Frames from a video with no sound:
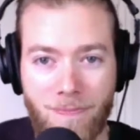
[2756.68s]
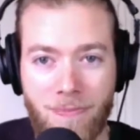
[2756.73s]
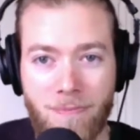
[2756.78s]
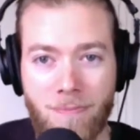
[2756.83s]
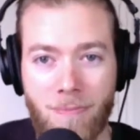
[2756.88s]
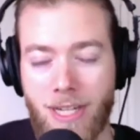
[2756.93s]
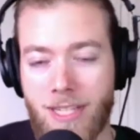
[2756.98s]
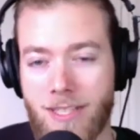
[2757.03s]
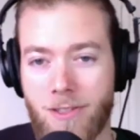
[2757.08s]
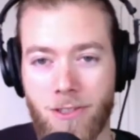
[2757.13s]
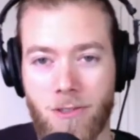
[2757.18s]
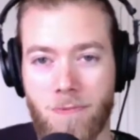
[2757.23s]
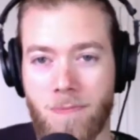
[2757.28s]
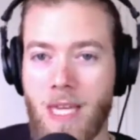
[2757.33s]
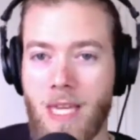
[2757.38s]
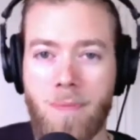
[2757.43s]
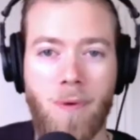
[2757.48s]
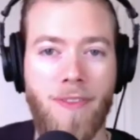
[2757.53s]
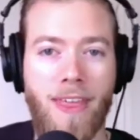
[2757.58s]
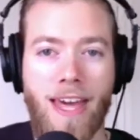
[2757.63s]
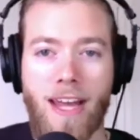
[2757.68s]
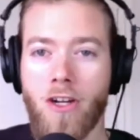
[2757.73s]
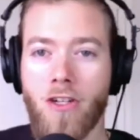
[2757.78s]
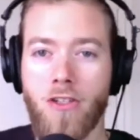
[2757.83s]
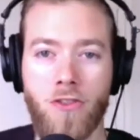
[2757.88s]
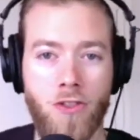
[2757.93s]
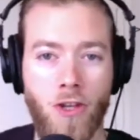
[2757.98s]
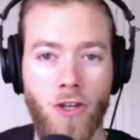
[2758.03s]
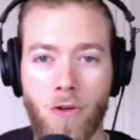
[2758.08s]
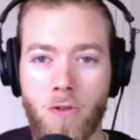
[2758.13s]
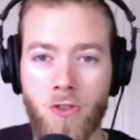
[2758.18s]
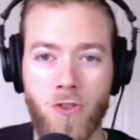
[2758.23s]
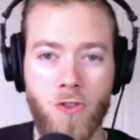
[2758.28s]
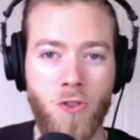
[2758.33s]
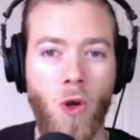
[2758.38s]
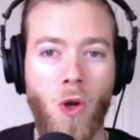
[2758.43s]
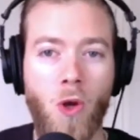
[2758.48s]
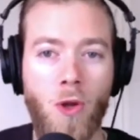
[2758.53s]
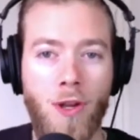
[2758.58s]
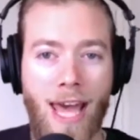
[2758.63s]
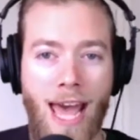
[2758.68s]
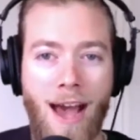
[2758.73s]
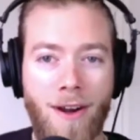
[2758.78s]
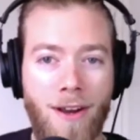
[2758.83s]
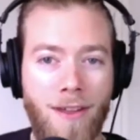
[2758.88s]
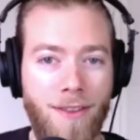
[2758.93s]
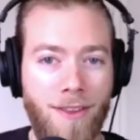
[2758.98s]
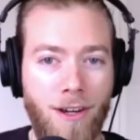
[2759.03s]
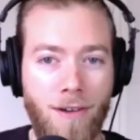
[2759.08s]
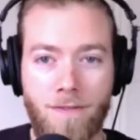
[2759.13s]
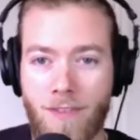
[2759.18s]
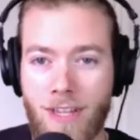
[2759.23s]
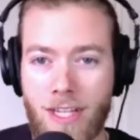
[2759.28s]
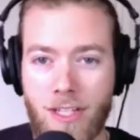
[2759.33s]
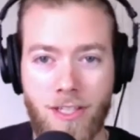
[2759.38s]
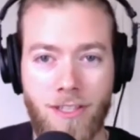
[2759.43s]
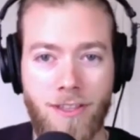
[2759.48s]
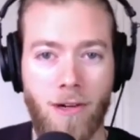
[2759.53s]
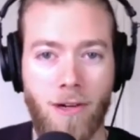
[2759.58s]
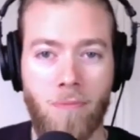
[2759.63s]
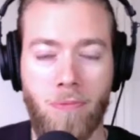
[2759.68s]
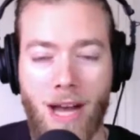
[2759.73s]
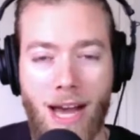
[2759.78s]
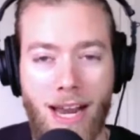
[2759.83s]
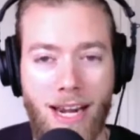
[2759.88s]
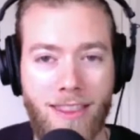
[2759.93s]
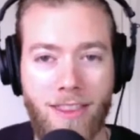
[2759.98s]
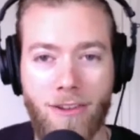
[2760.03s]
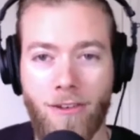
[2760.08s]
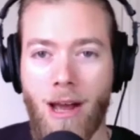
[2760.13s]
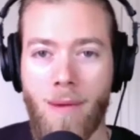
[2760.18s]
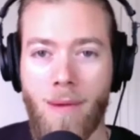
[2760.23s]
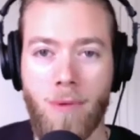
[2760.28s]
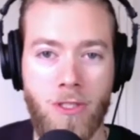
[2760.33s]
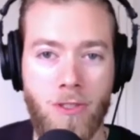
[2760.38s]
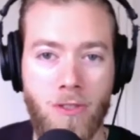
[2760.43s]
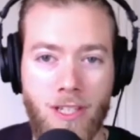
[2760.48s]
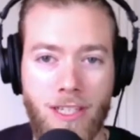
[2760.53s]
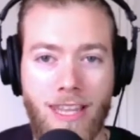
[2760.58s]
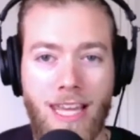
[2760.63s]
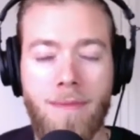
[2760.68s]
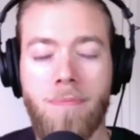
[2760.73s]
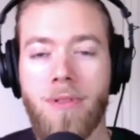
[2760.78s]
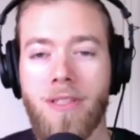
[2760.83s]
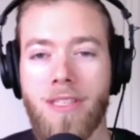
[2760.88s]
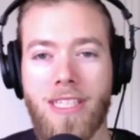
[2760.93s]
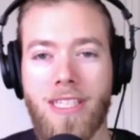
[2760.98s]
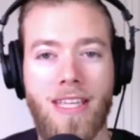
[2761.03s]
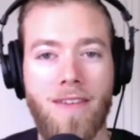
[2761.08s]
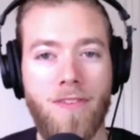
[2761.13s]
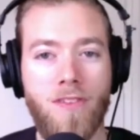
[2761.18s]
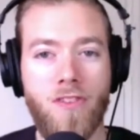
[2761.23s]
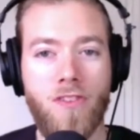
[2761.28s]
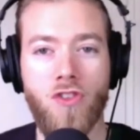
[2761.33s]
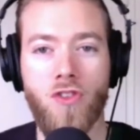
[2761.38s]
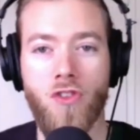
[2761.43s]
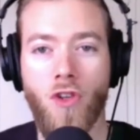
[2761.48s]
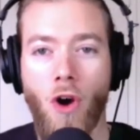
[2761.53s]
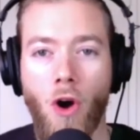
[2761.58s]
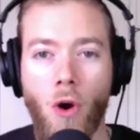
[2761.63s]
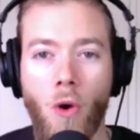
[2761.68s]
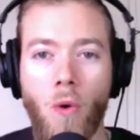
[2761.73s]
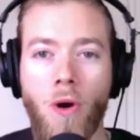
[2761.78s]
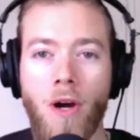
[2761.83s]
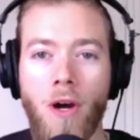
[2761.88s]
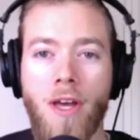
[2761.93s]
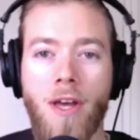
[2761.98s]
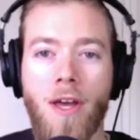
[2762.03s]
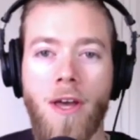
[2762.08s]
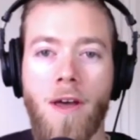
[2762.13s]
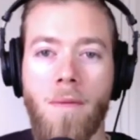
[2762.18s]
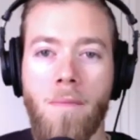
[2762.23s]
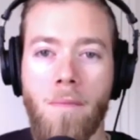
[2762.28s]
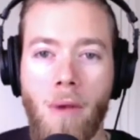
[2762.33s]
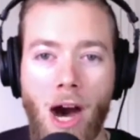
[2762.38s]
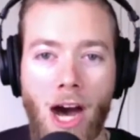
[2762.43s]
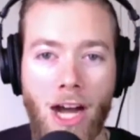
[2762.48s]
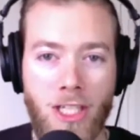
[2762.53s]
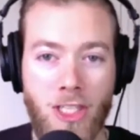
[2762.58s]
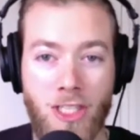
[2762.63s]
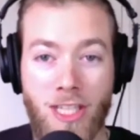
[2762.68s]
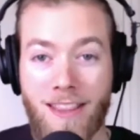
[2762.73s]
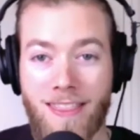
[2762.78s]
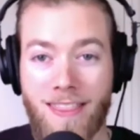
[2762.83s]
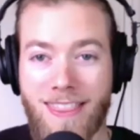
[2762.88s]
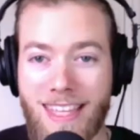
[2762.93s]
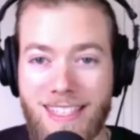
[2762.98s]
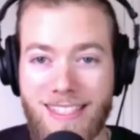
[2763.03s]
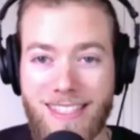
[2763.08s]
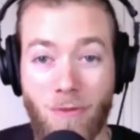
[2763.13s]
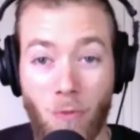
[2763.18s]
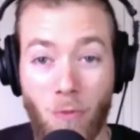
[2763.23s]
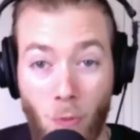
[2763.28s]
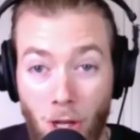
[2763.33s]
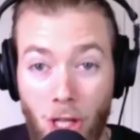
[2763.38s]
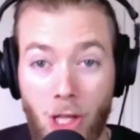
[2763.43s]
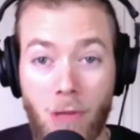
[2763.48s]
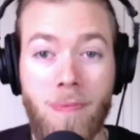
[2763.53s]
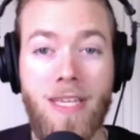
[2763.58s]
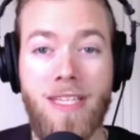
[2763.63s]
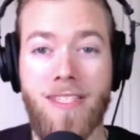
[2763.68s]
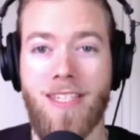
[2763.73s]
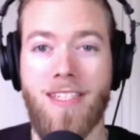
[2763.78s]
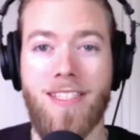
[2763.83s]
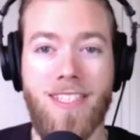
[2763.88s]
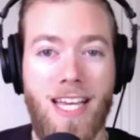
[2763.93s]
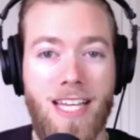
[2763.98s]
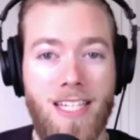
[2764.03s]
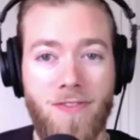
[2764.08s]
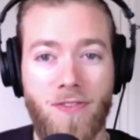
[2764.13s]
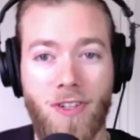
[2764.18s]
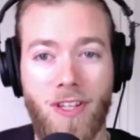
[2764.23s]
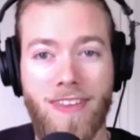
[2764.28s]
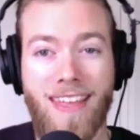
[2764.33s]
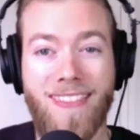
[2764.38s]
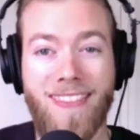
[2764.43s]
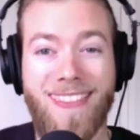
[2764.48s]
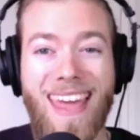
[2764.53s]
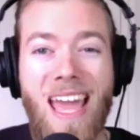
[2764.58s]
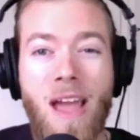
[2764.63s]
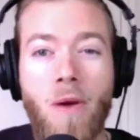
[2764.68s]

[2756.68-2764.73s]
But it's those people that are so sold out on their vision, their product, their opportunity. They believe so much that this will be successful and that they